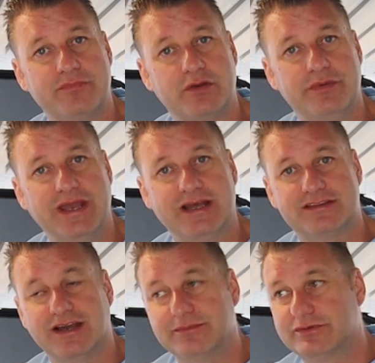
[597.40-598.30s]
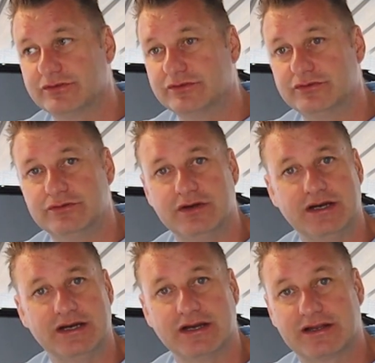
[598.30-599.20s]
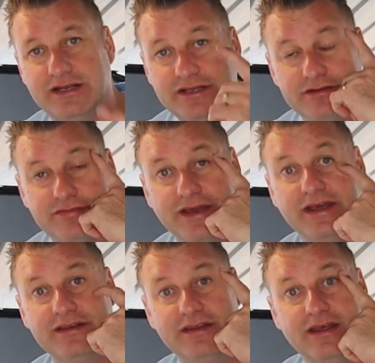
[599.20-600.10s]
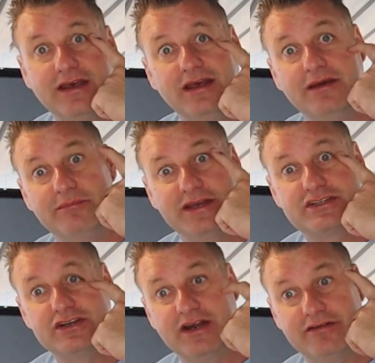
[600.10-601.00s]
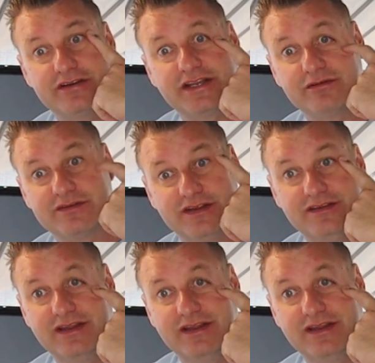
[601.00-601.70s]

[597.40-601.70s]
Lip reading: We had time to clean the van, make sure everything was in